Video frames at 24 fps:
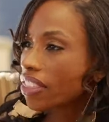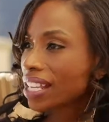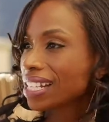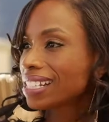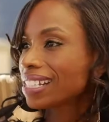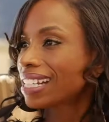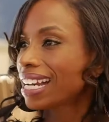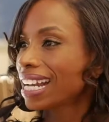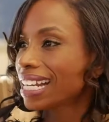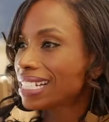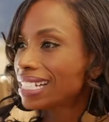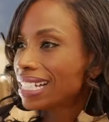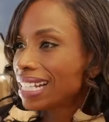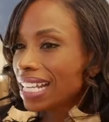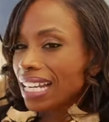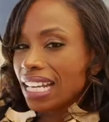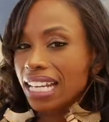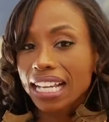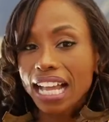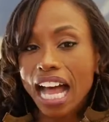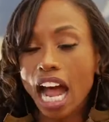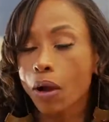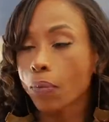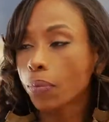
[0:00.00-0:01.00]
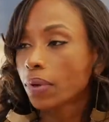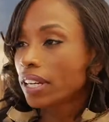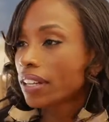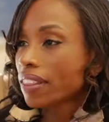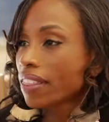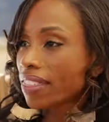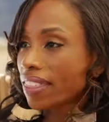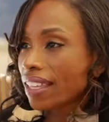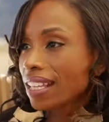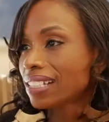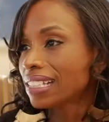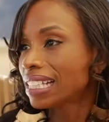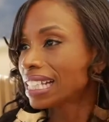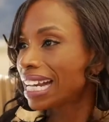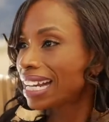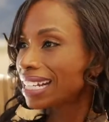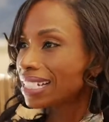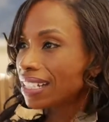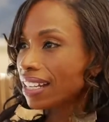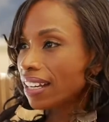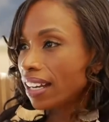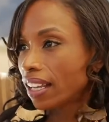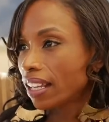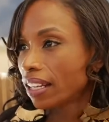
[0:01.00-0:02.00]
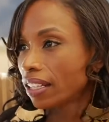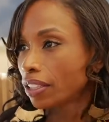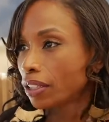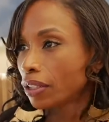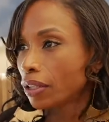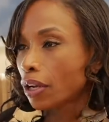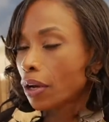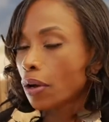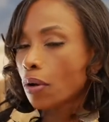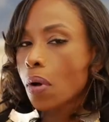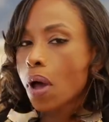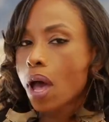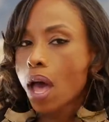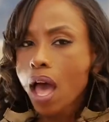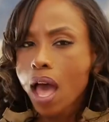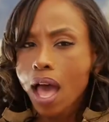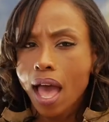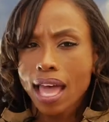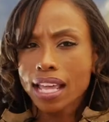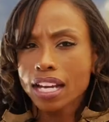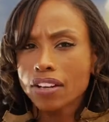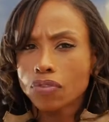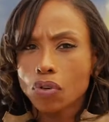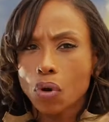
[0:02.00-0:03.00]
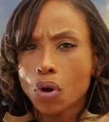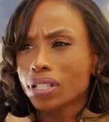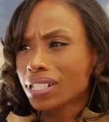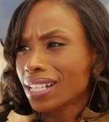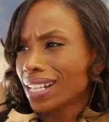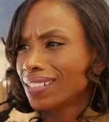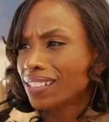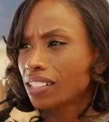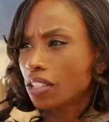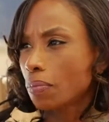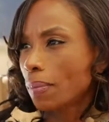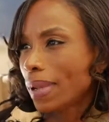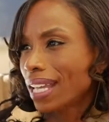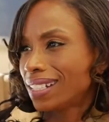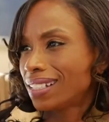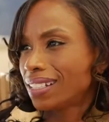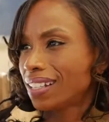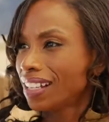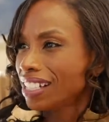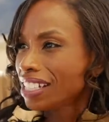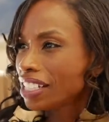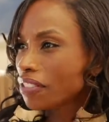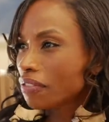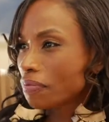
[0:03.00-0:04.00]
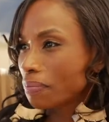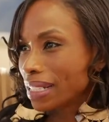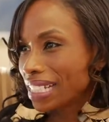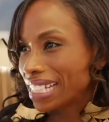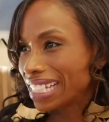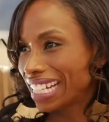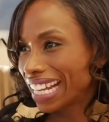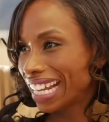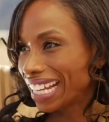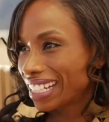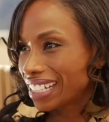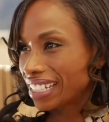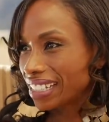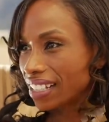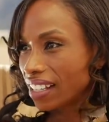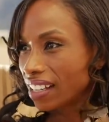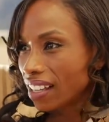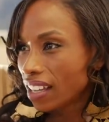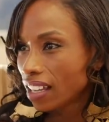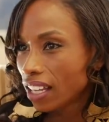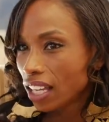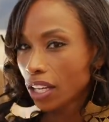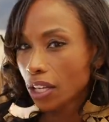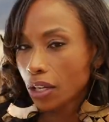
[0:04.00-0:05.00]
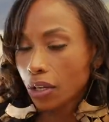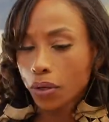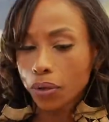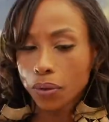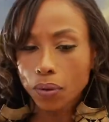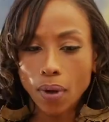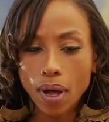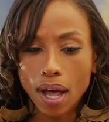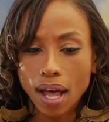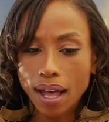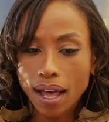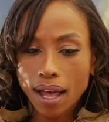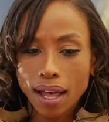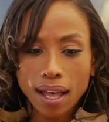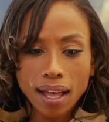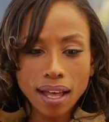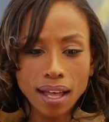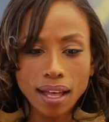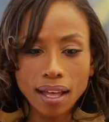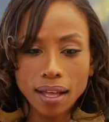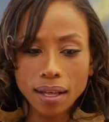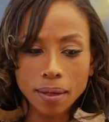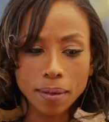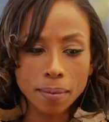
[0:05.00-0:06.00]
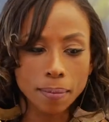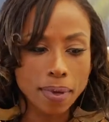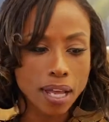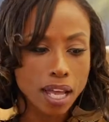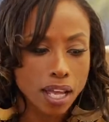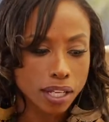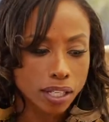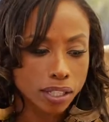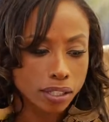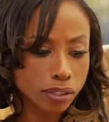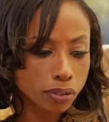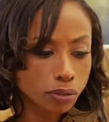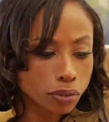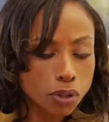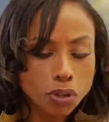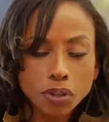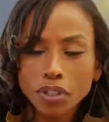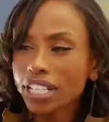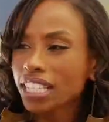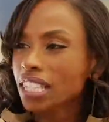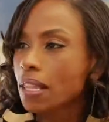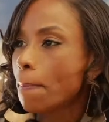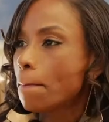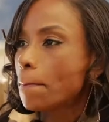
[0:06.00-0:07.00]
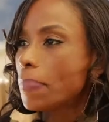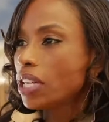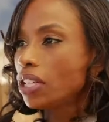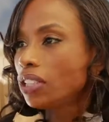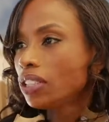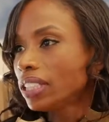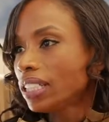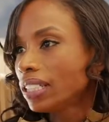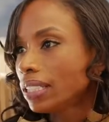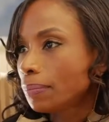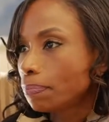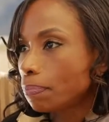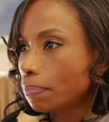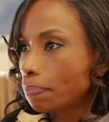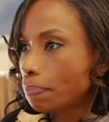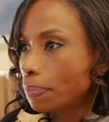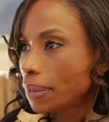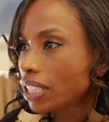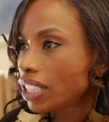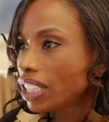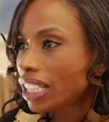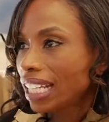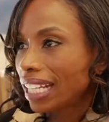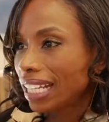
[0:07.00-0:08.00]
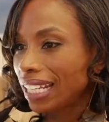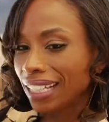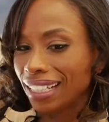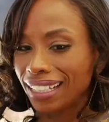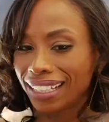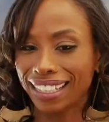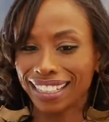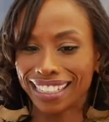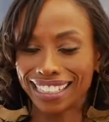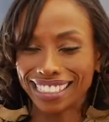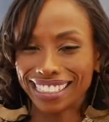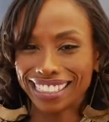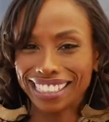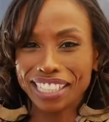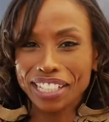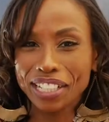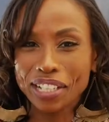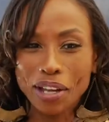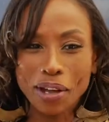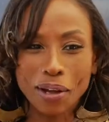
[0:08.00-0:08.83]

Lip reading: things that I did and got rid of the things that I didn't, and of course I still made tons of mistakes, learning the billing and,